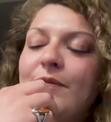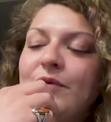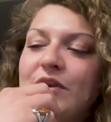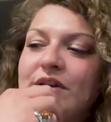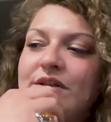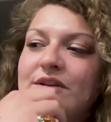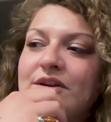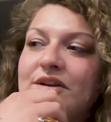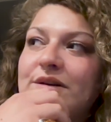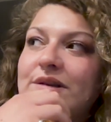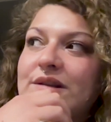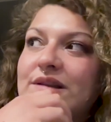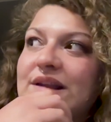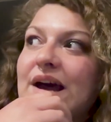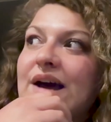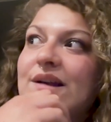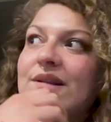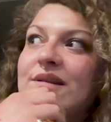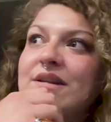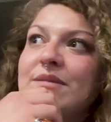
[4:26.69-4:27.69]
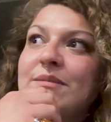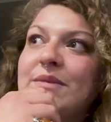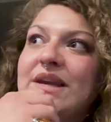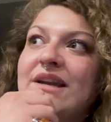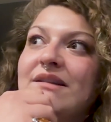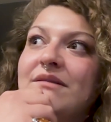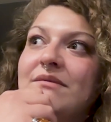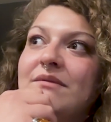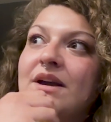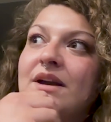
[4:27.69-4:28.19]
They started sassing me.
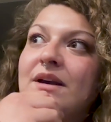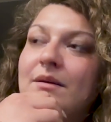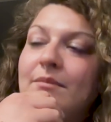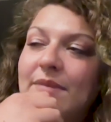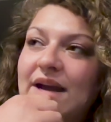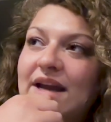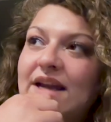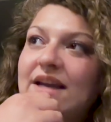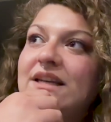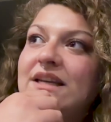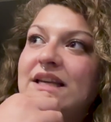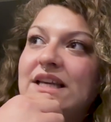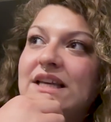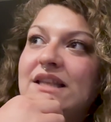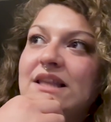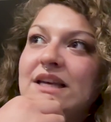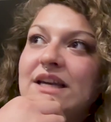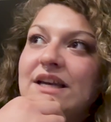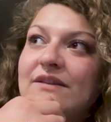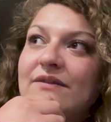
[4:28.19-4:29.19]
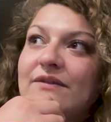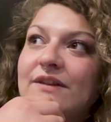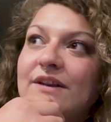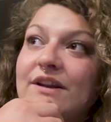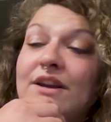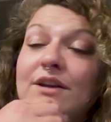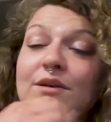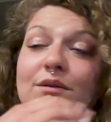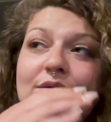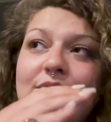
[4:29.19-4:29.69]
And my AT,
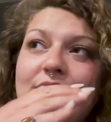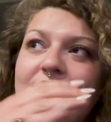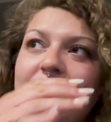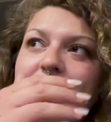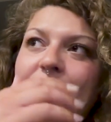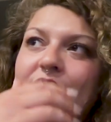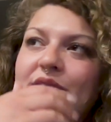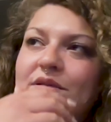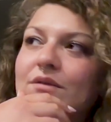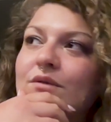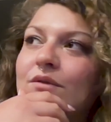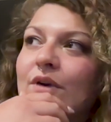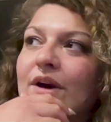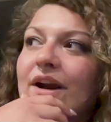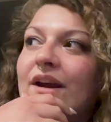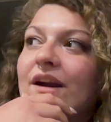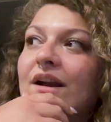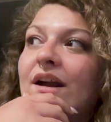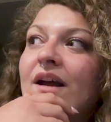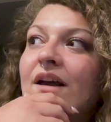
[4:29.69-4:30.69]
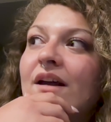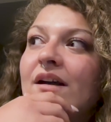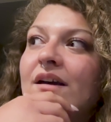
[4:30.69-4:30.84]
thankfully, he was great,